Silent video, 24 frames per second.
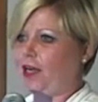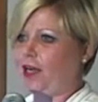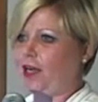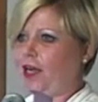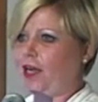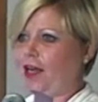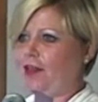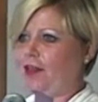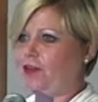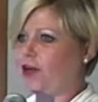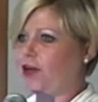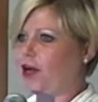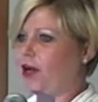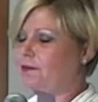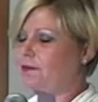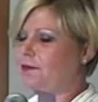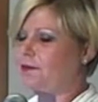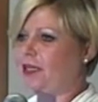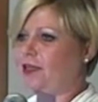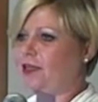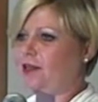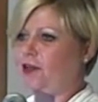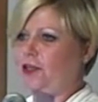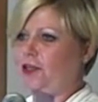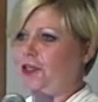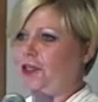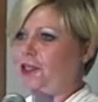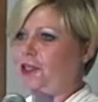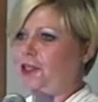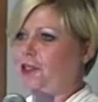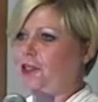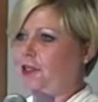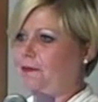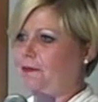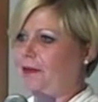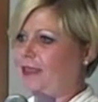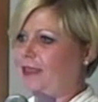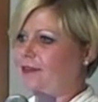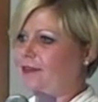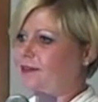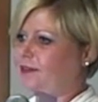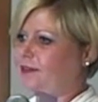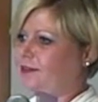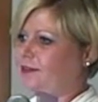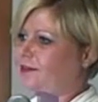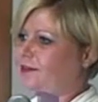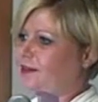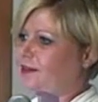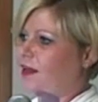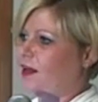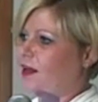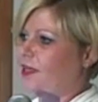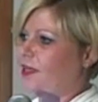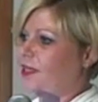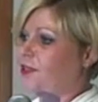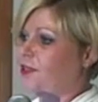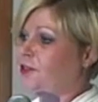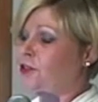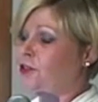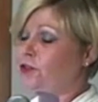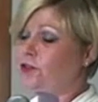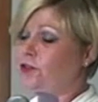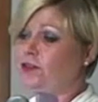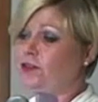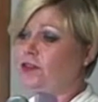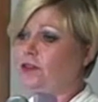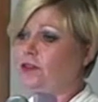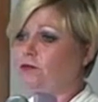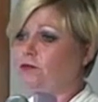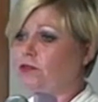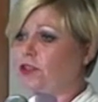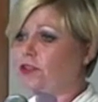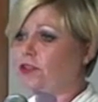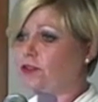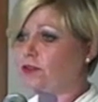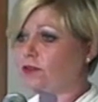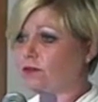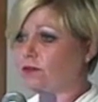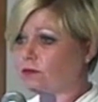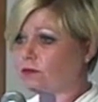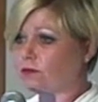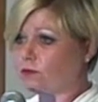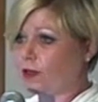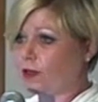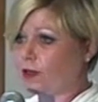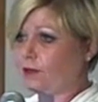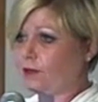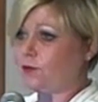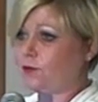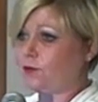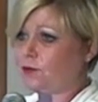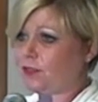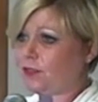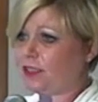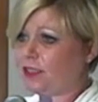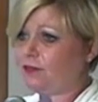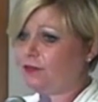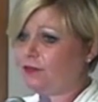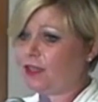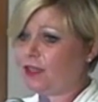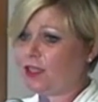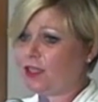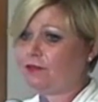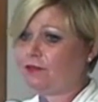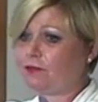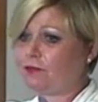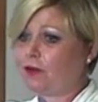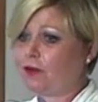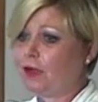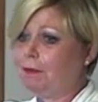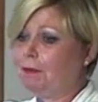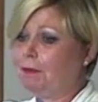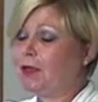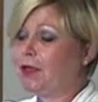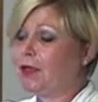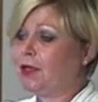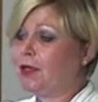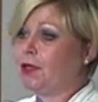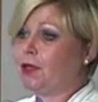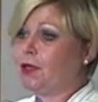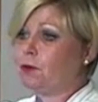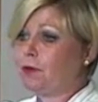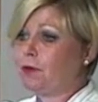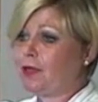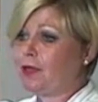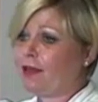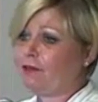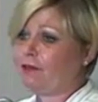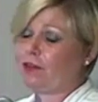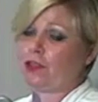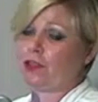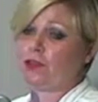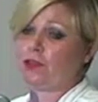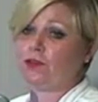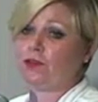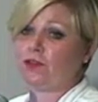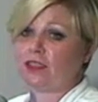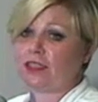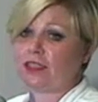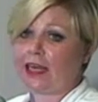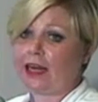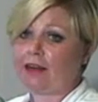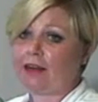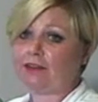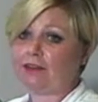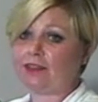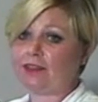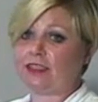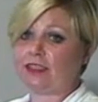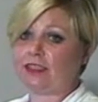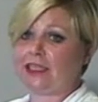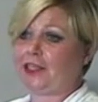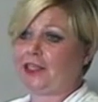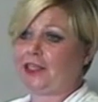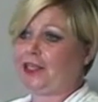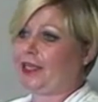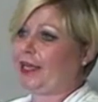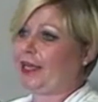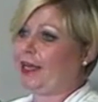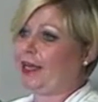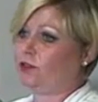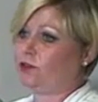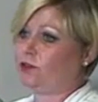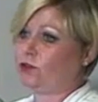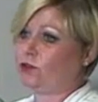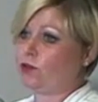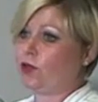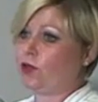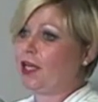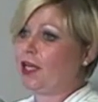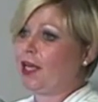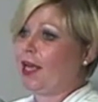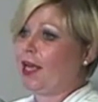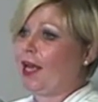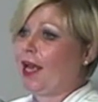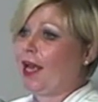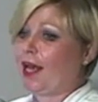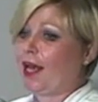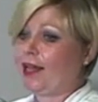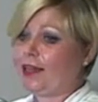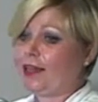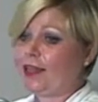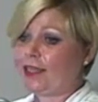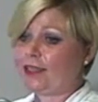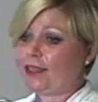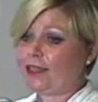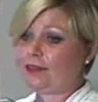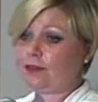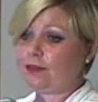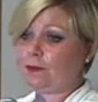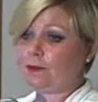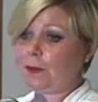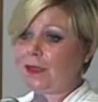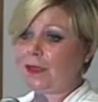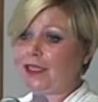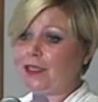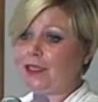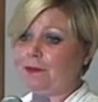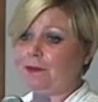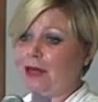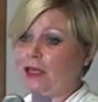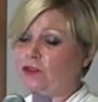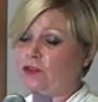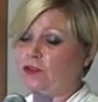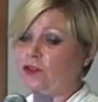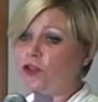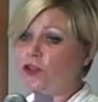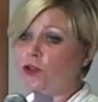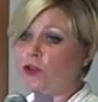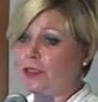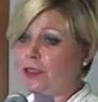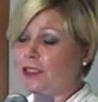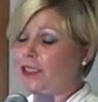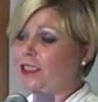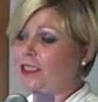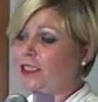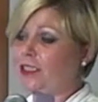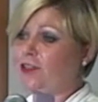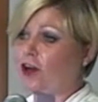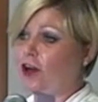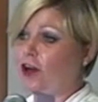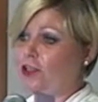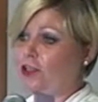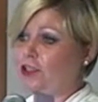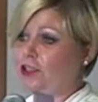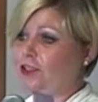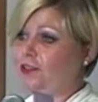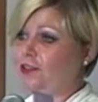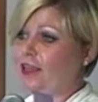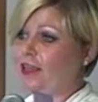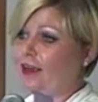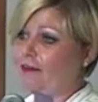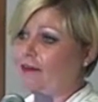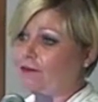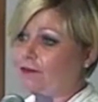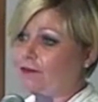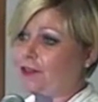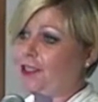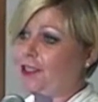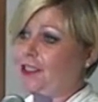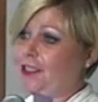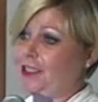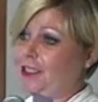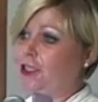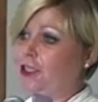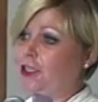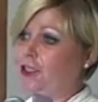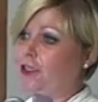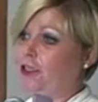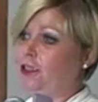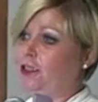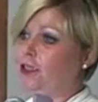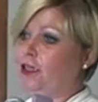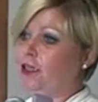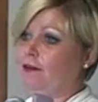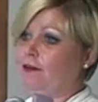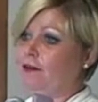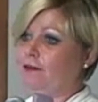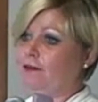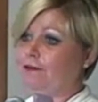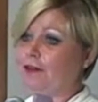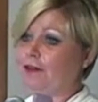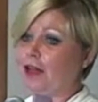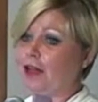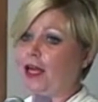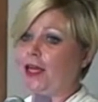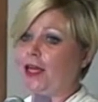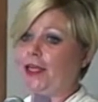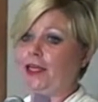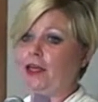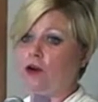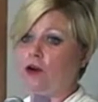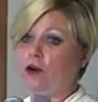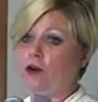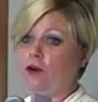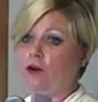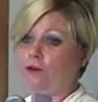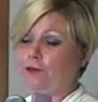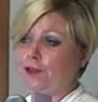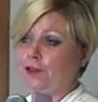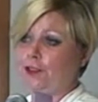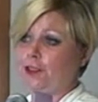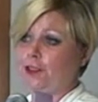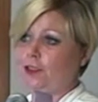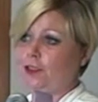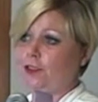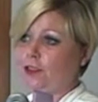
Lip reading: And they're updated on a yearly basis. In Houston, which is where I'm specifically from, we have the Houston Galveston Area Council. And they spend about $2 million every year flying over